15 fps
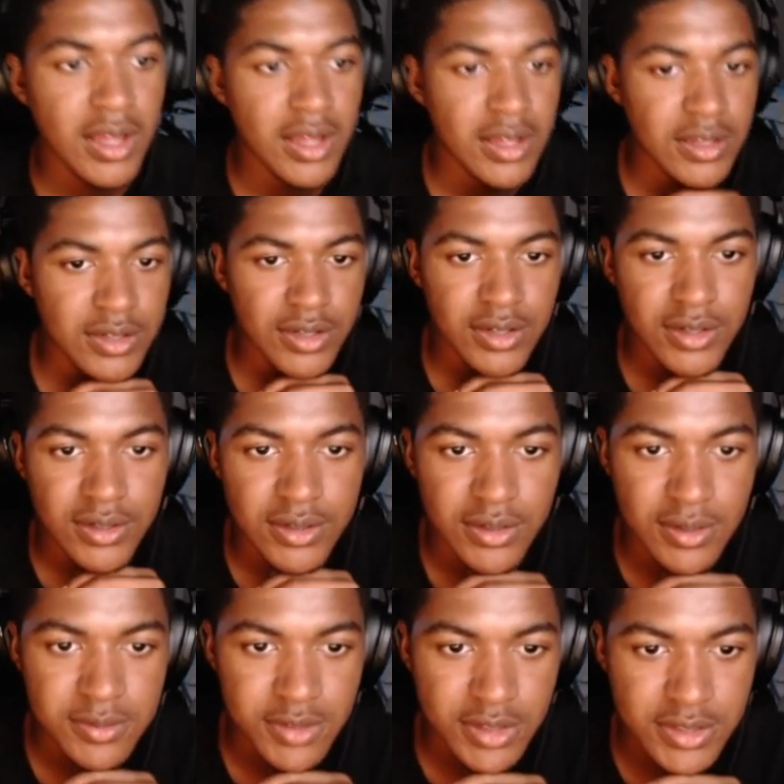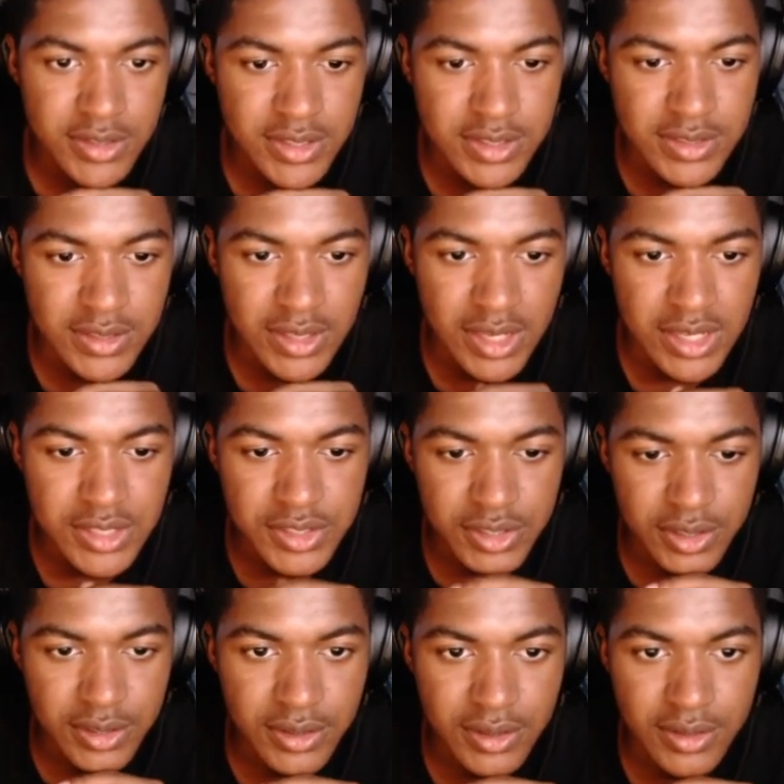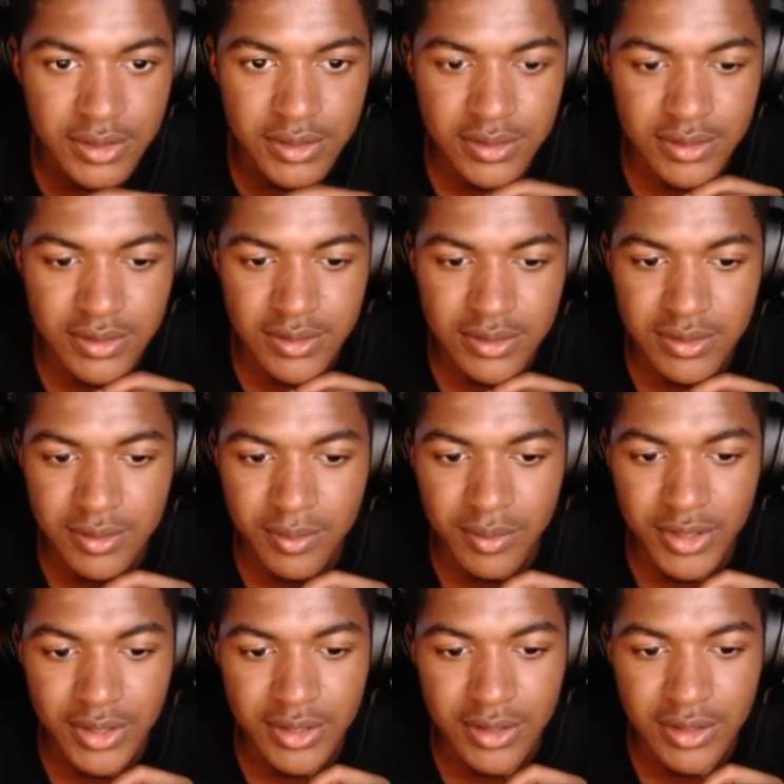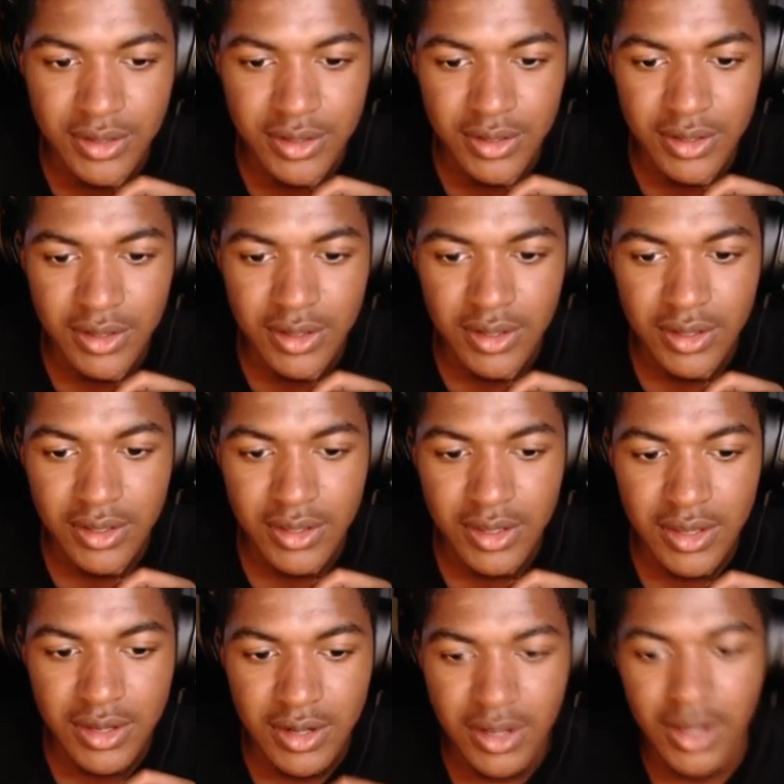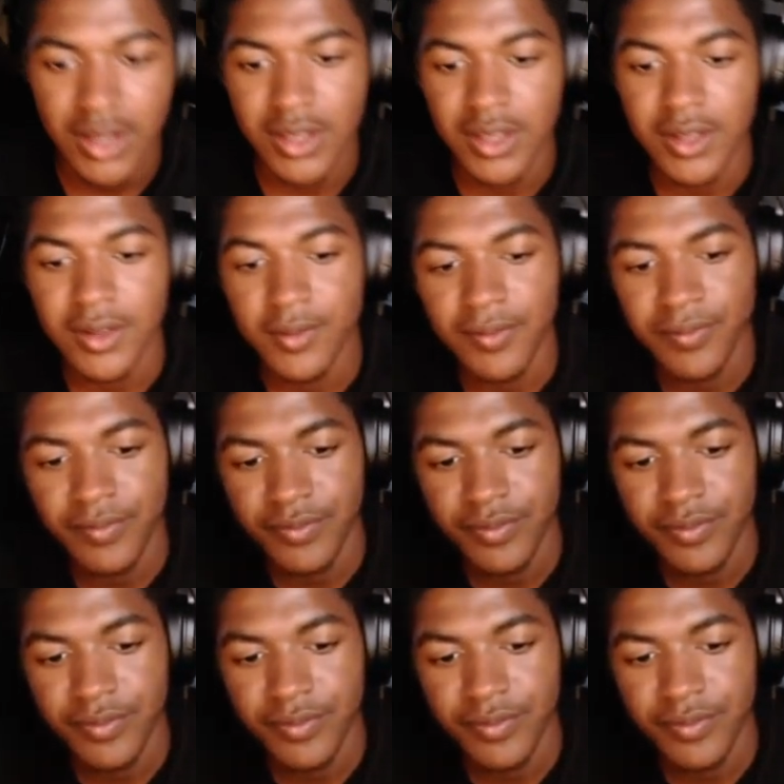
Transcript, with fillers: No, I'm trying to see his nature or his, his ability. Keen eye, yep.